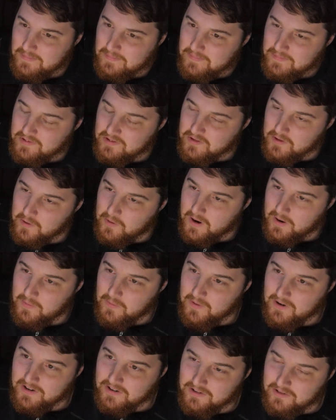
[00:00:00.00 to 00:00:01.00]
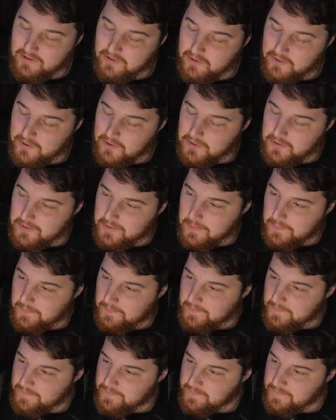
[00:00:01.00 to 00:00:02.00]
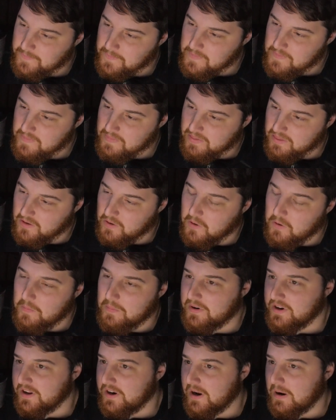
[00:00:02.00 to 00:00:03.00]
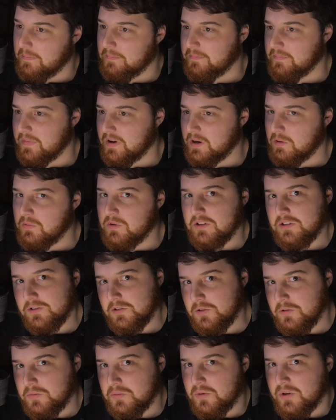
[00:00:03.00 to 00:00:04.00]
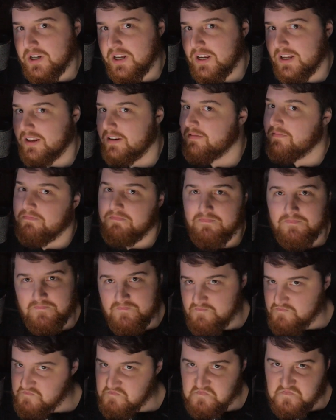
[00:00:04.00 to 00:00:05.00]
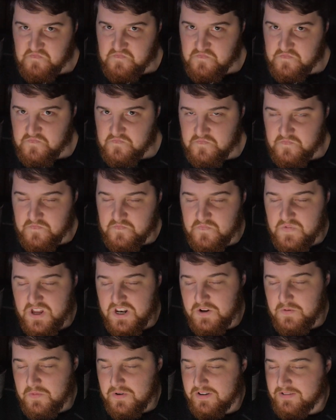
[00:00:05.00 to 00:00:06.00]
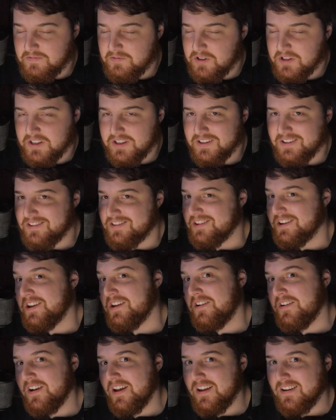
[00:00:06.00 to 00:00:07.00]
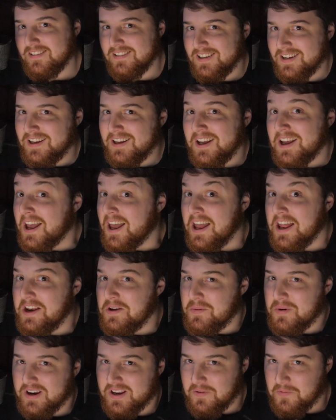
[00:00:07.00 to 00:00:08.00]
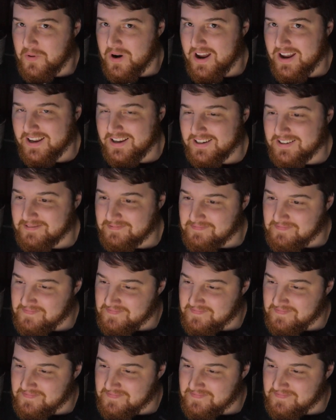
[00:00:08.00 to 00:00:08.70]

So I want to open it up. I want to bring in anyone, really. It's the internet. Anyone can weigh in.